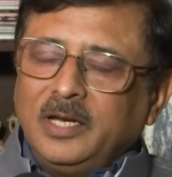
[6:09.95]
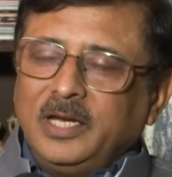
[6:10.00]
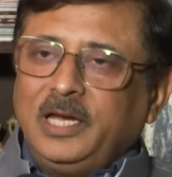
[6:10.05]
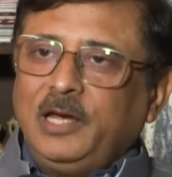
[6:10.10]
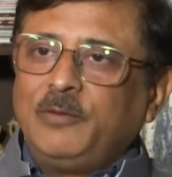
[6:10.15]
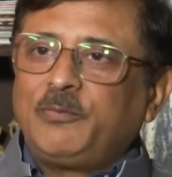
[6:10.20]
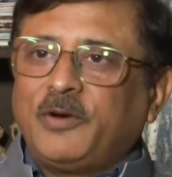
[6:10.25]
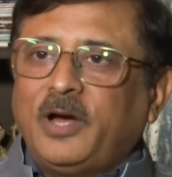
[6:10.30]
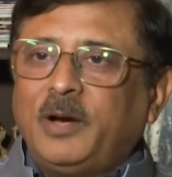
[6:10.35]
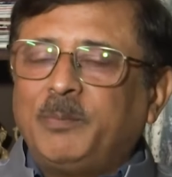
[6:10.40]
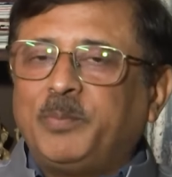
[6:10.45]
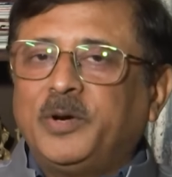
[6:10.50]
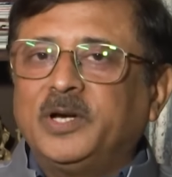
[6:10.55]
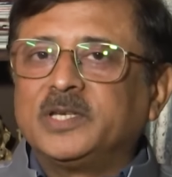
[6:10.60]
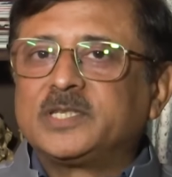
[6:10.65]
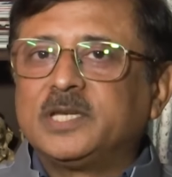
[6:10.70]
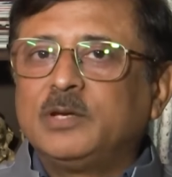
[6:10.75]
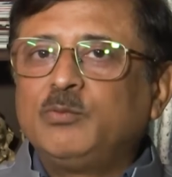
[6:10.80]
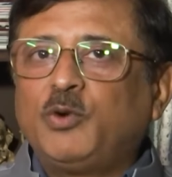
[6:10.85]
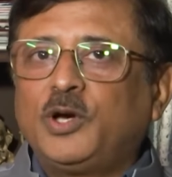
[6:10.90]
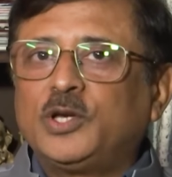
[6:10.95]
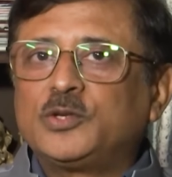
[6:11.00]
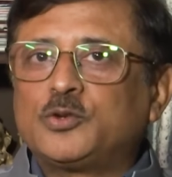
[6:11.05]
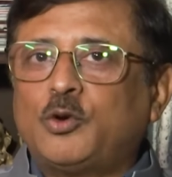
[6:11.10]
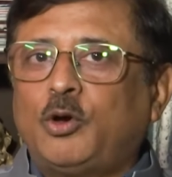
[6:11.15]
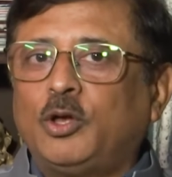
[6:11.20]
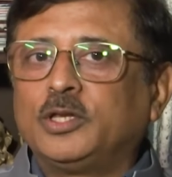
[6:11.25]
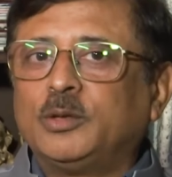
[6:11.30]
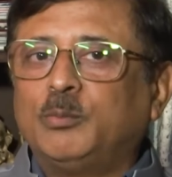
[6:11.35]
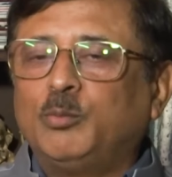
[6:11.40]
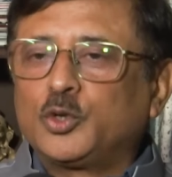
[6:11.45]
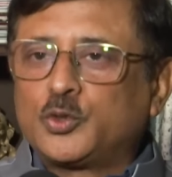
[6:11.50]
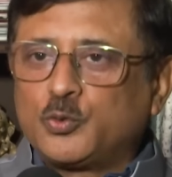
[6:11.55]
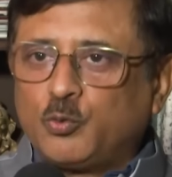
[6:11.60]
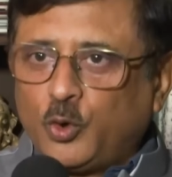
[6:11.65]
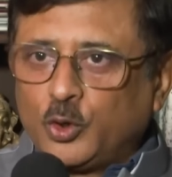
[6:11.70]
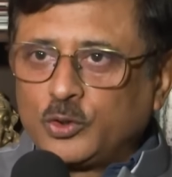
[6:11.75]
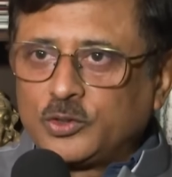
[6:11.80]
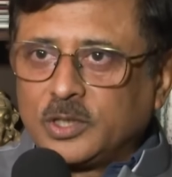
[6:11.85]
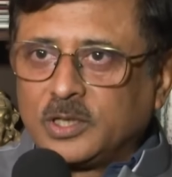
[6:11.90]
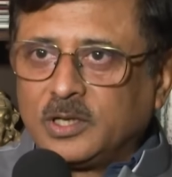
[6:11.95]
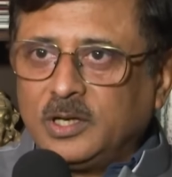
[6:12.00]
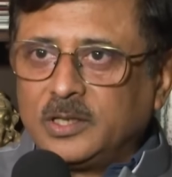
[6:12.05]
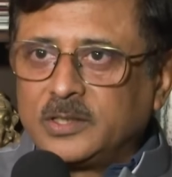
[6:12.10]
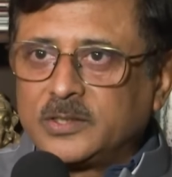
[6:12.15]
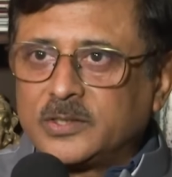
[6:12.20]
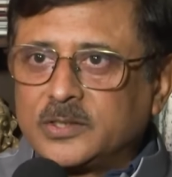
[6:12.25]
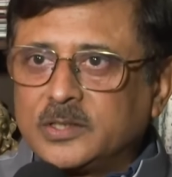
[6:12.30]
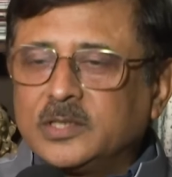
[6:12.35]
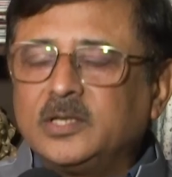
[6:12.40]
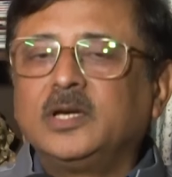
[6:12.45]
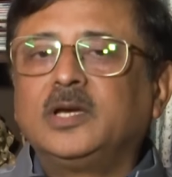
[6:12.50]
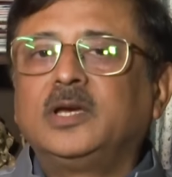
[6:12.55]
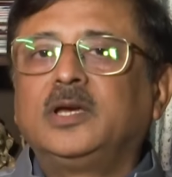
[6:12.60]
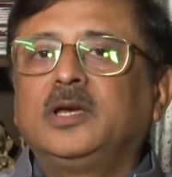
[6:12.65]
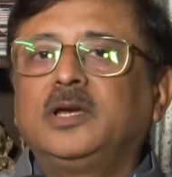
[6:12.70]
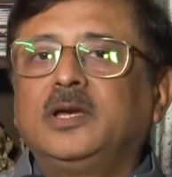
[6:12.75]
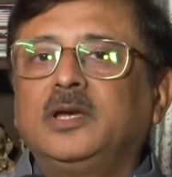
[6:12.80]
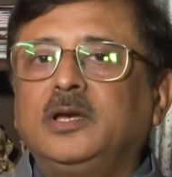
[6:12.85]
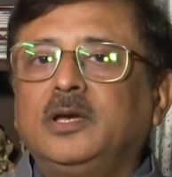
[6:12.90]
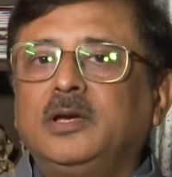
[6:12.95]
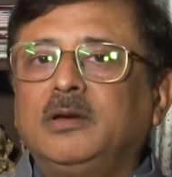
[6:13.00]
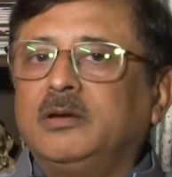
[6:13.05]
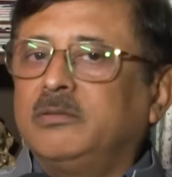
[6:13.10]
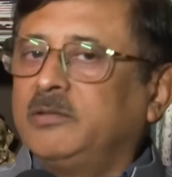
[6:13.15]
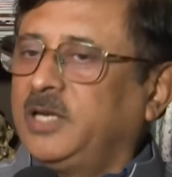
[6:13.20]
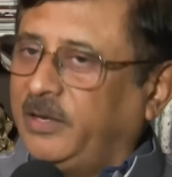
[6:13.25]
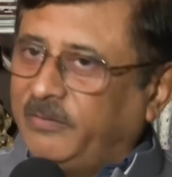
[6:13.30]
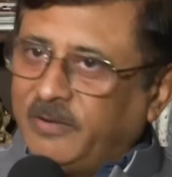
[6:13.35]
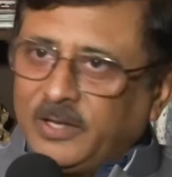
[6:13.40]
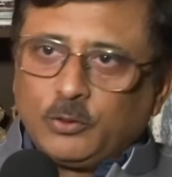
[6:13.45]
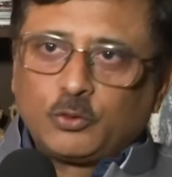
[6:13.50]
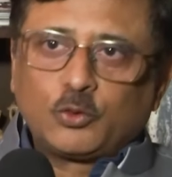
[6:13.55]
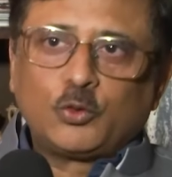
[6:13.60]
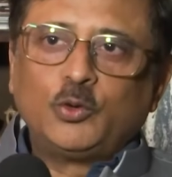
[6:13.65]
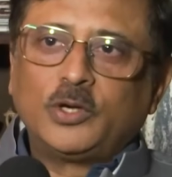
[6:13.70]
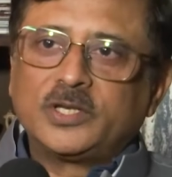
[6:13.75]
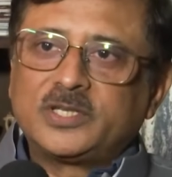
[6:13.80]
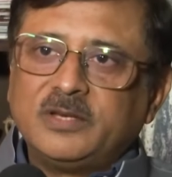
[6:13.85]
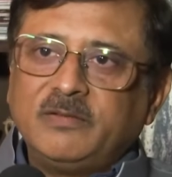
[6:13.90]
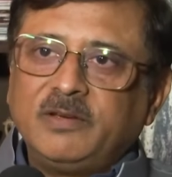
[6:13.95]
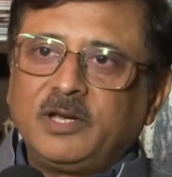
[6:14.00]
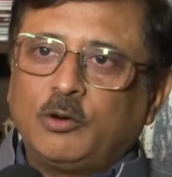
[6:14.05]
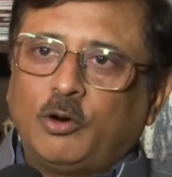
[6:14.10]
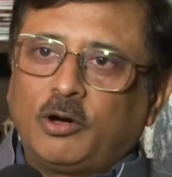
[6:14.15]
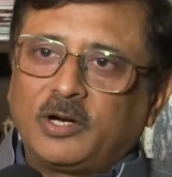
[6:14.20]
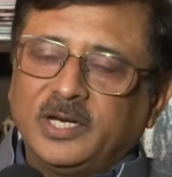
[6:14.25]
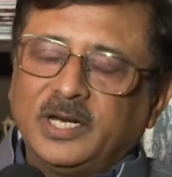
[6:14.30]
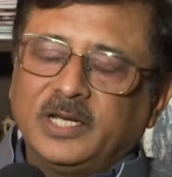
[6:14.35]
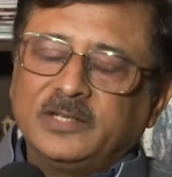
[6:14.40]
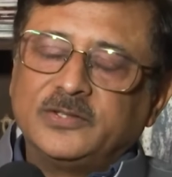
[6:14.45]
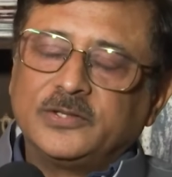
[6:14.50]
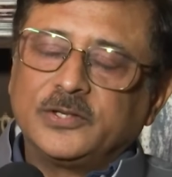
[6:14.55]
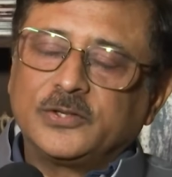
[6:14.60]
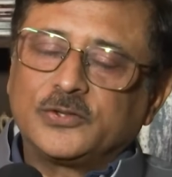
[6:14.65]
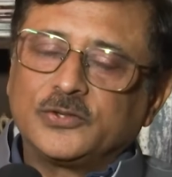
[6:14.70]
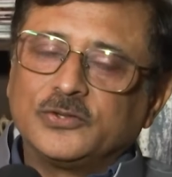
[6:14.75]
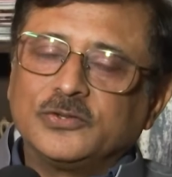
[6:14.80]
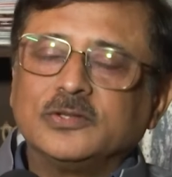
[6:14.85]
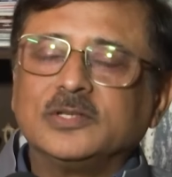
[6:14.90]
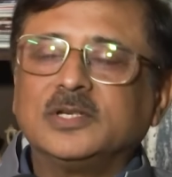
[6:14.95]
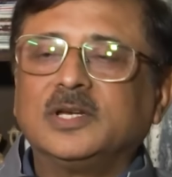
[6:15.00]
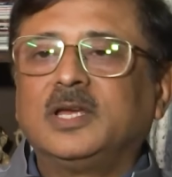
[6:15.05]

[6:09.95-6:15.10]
If a person was on the most wanted list, even through a civic organization,